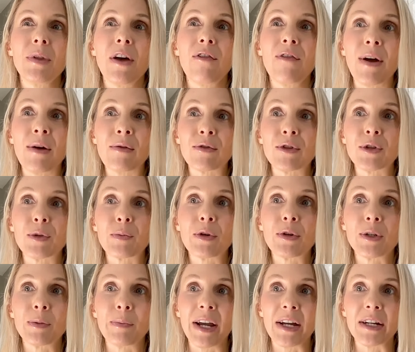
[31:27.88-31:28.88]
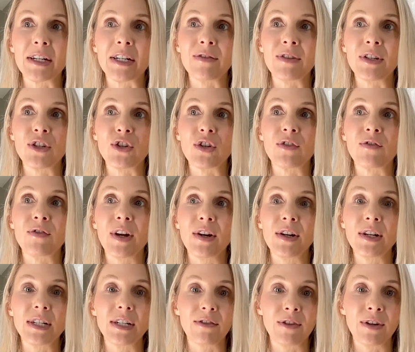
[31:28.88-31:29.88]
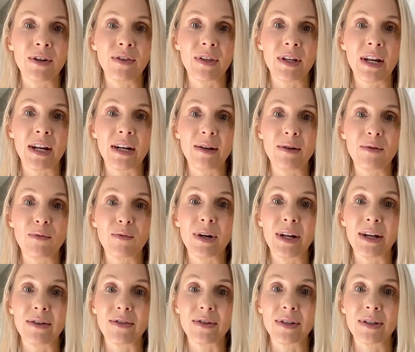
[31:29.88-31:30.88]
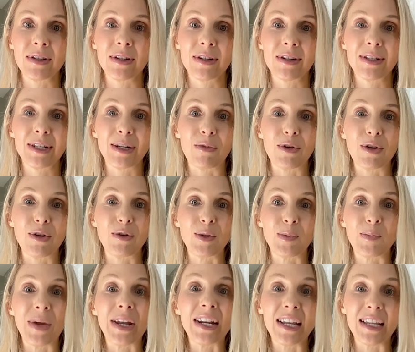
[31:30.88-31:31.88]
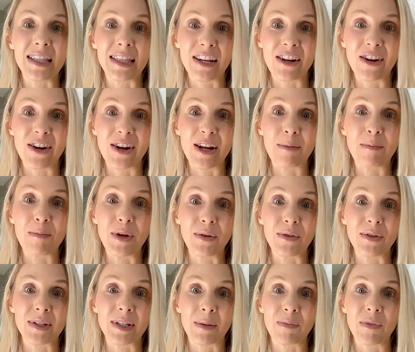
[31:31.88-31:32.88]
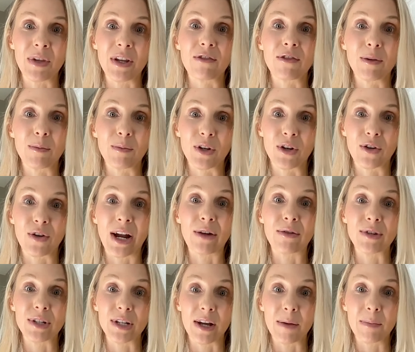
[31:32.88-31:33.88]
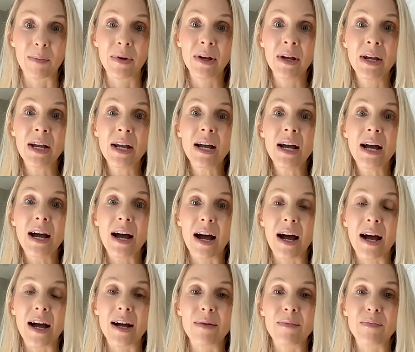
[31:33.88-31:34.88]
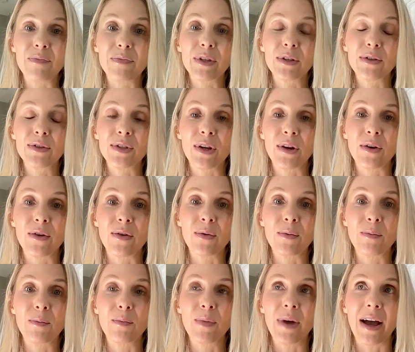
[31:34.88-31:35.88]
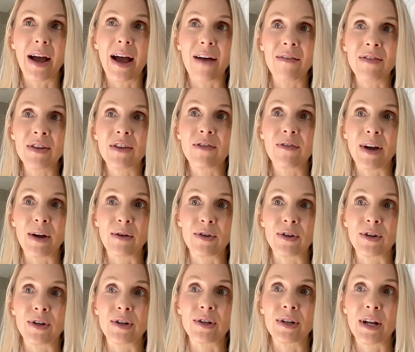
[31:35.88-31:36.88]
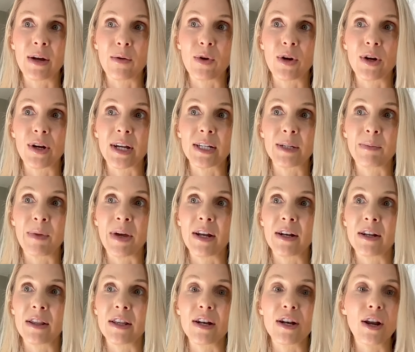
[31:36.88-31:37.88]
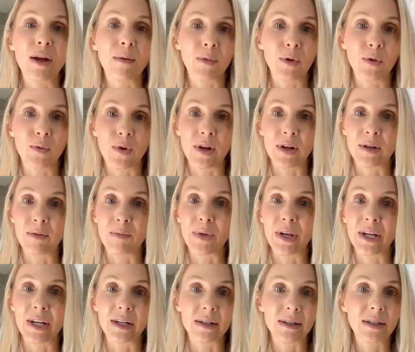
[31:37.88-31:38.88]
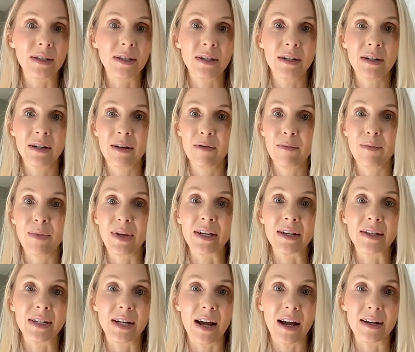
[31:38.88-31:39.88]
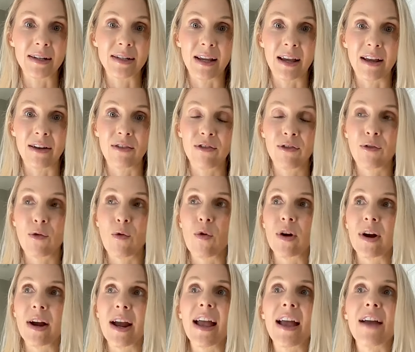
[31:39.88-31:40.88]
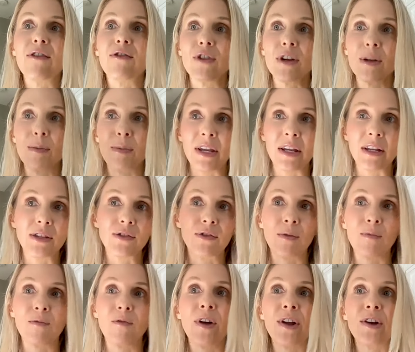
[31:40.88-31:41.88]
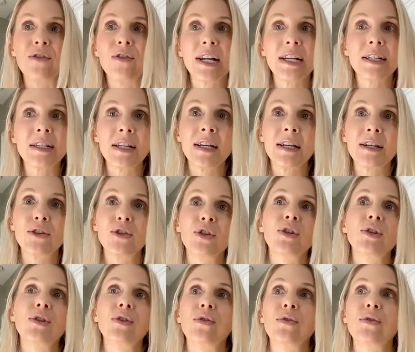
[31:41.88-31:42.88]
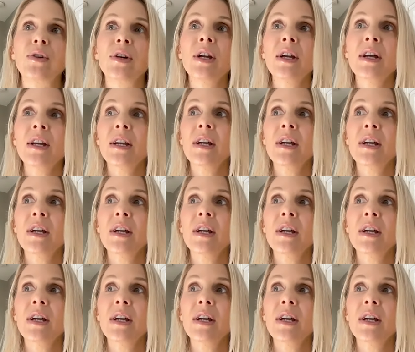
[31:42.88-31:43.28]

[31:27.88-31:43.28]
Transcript: a founder's perspective is just very different than anyone else, someone who's been in there and built something from the ground up. Um, so having a founder network has been the number one biggest biggest asset for every piece from fundraising to